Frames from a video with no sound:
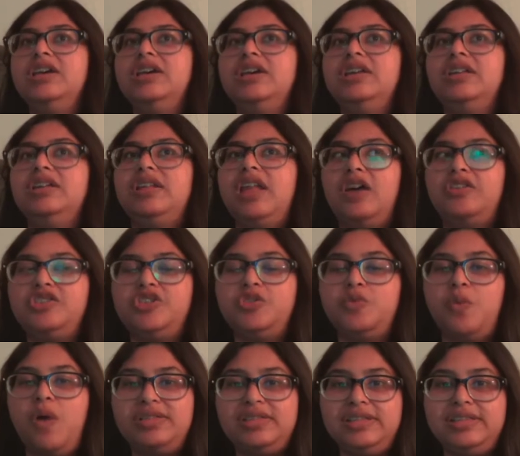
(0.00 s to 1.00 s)
Now she
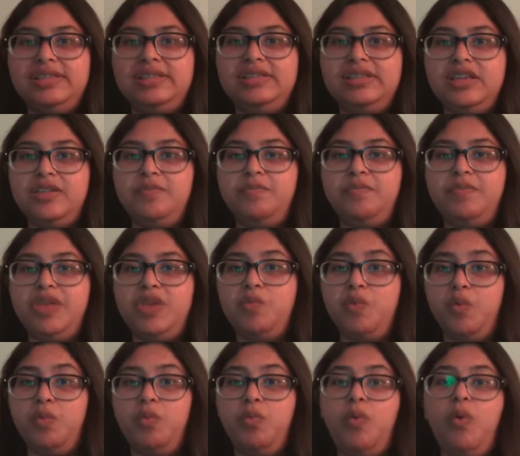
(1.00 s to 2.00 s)
wants to see it be
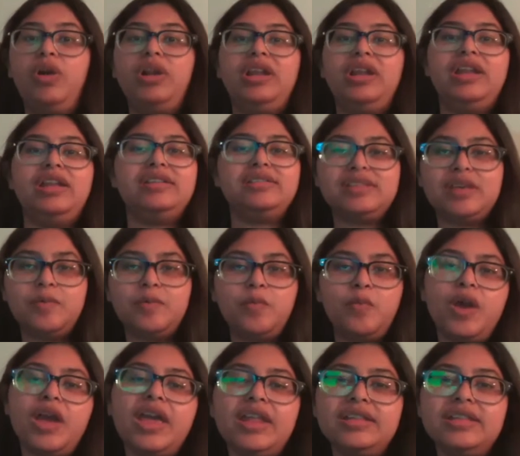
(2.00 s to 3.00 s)
rewarded in some
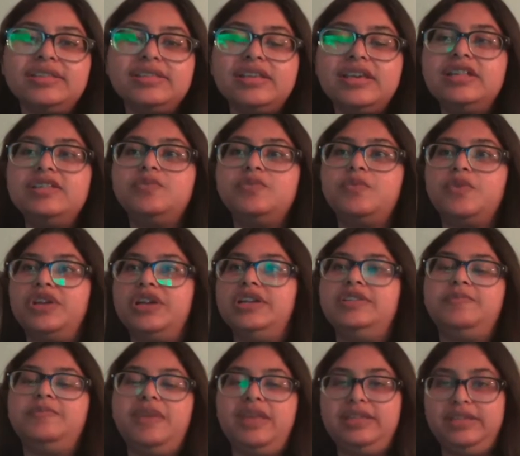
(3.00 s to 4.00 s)
way, in a sense, where it's
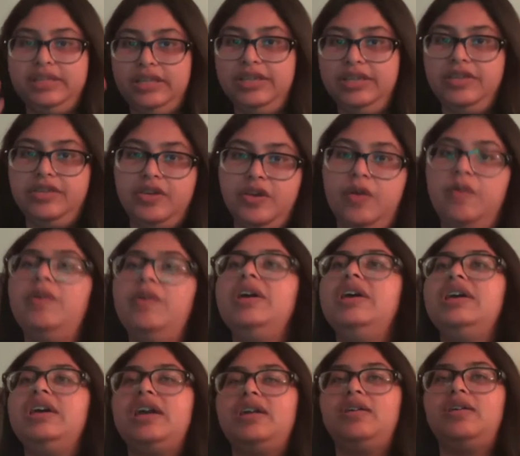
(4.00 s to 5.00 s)
basically, you know,
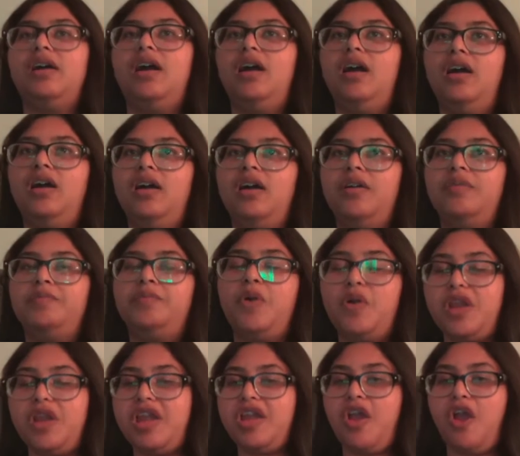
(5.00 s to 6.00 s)
uh,
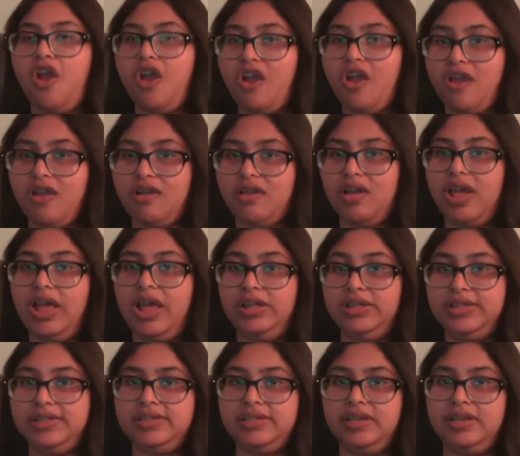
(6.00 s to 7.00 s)
putting her
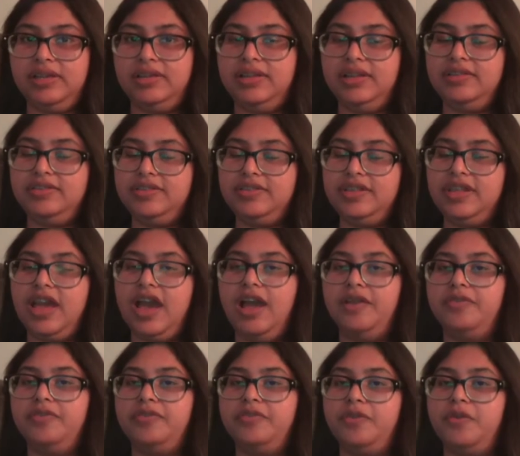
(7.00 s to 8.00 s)
eldest son into the
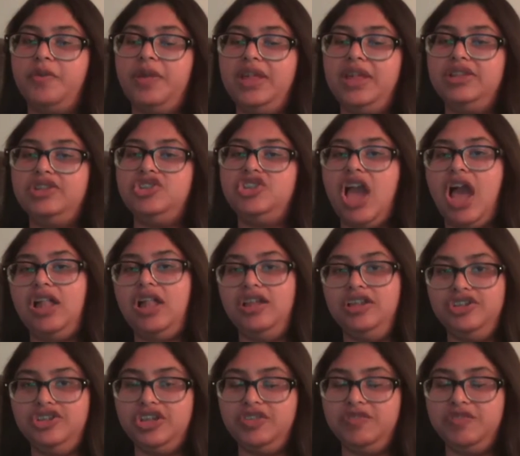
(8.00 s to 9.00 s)
Iron Throne and
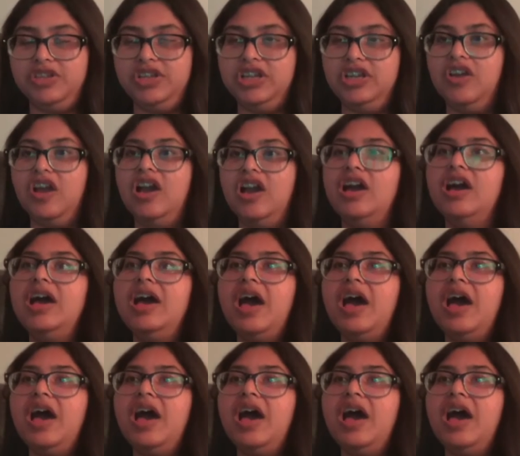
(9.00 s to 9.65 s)
challenging Rhaenyra.